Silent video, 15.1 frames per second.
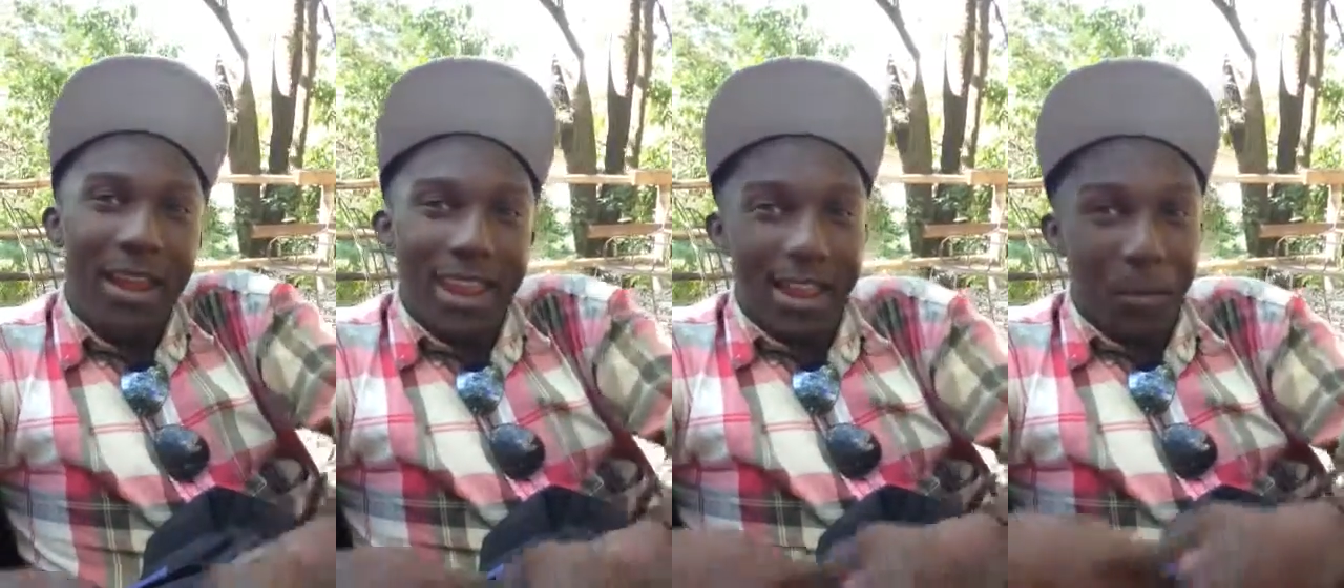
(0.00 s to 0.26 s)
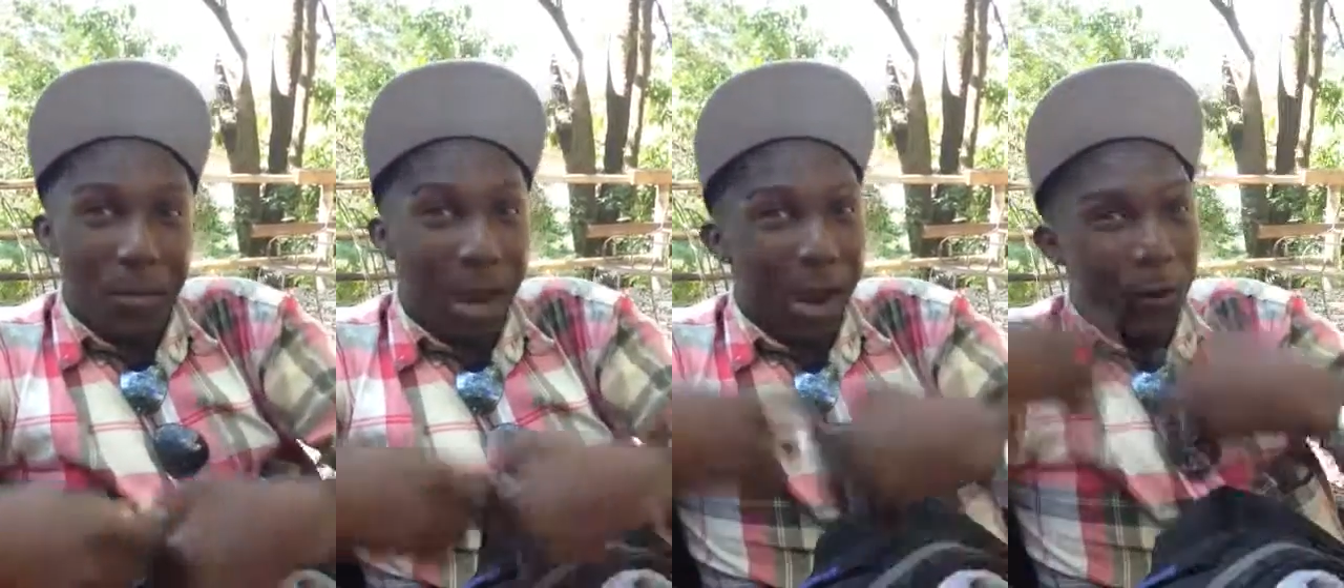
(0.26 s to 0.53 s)

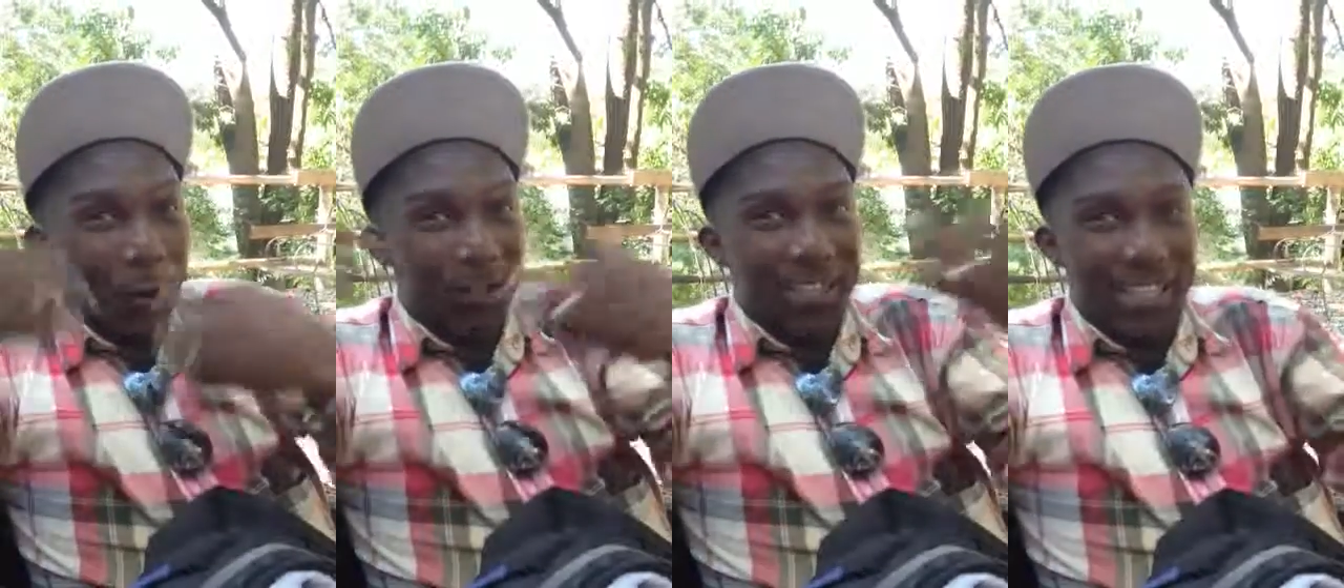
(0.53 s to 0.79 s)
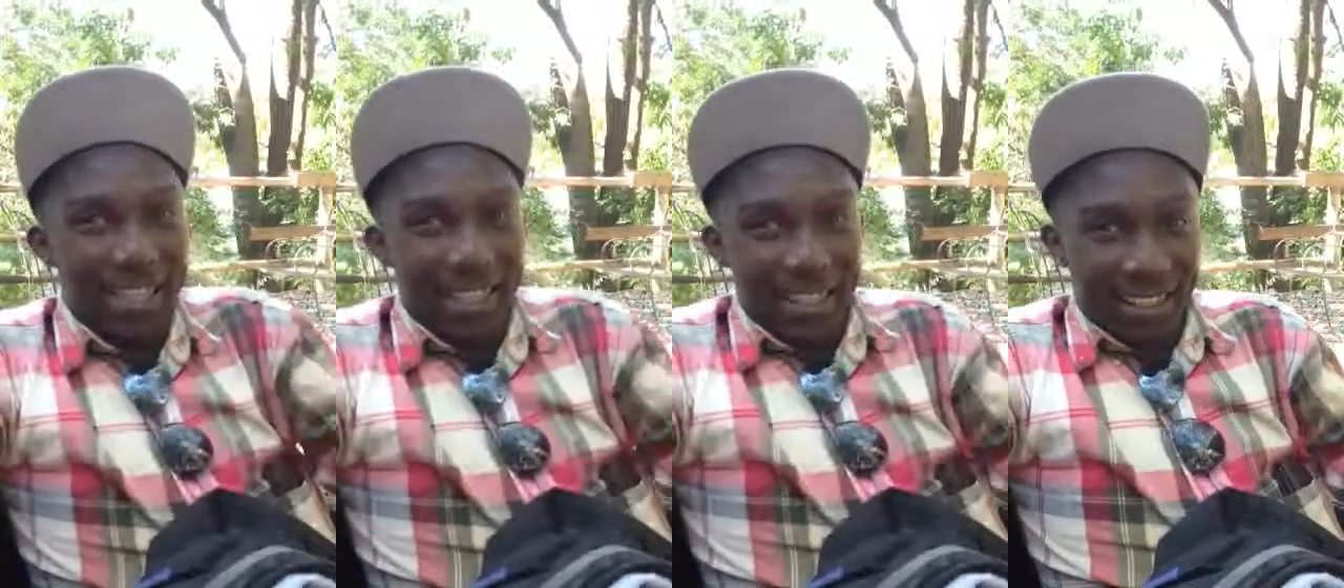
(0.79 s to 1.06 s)
in my own
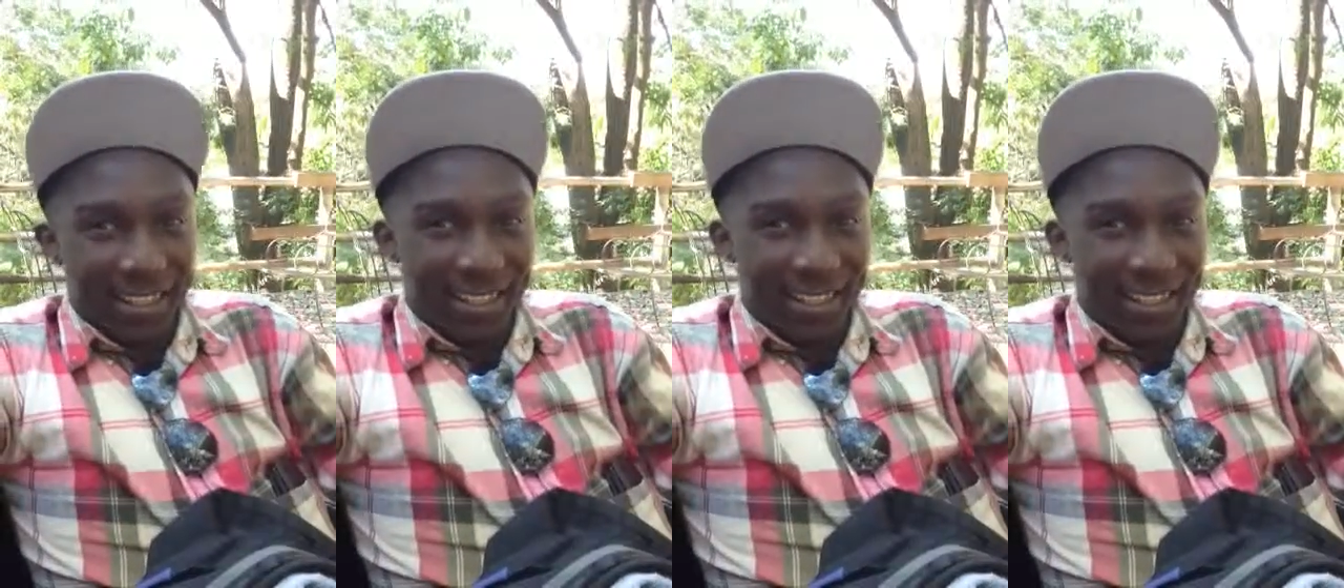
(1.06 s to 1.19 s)
team.